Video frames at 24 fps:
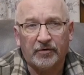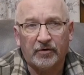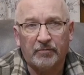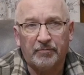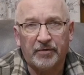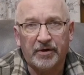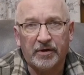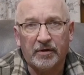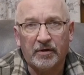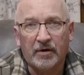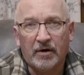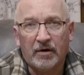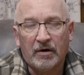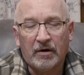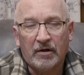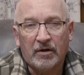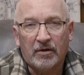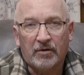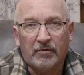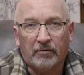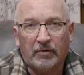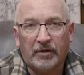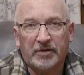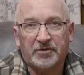It'll be
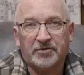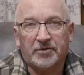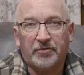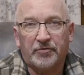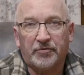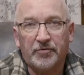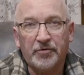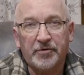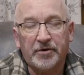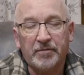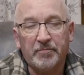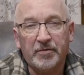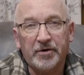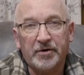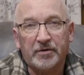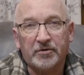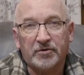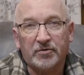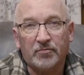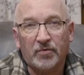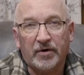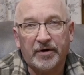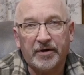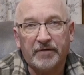less than 30
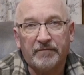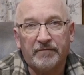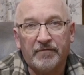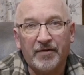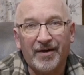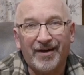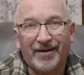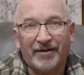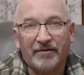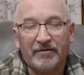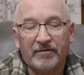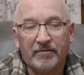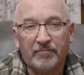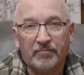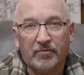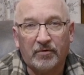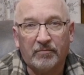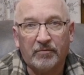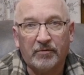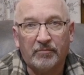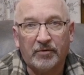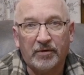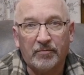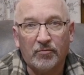metres away, if that,
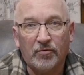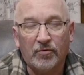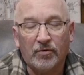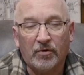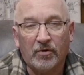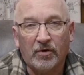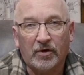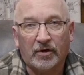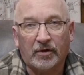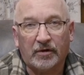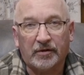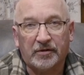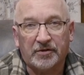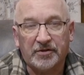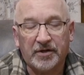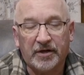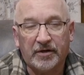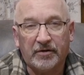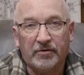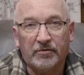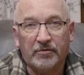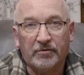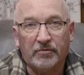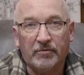probably more likely
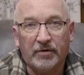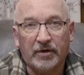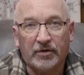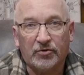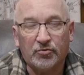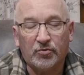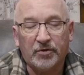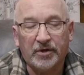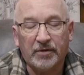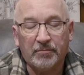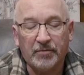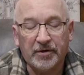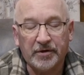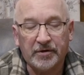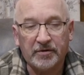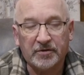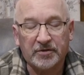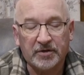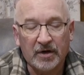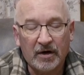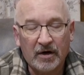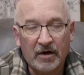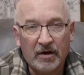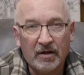10 to 20
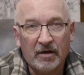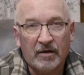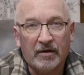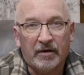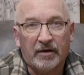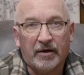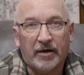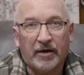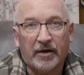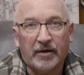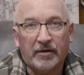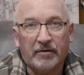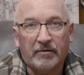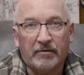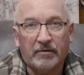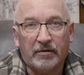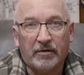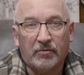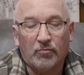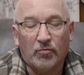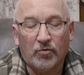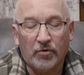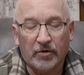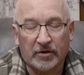metres, and
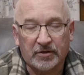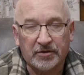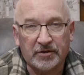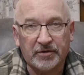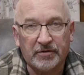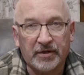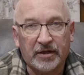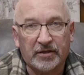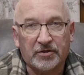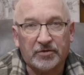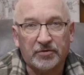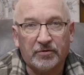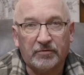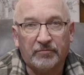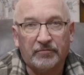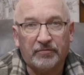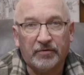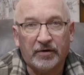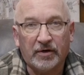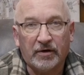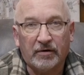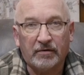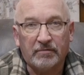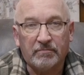it works in that sort
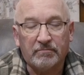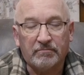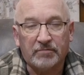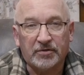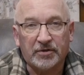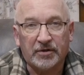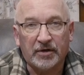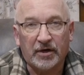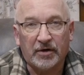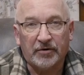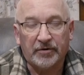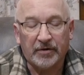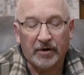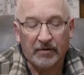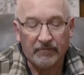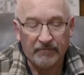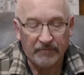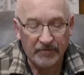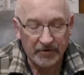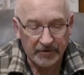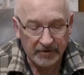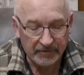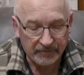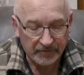of scenario
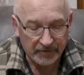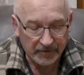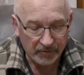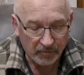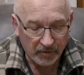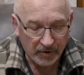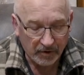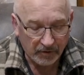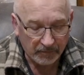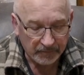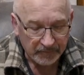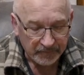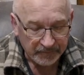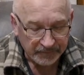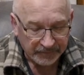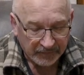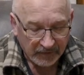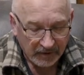very, very well.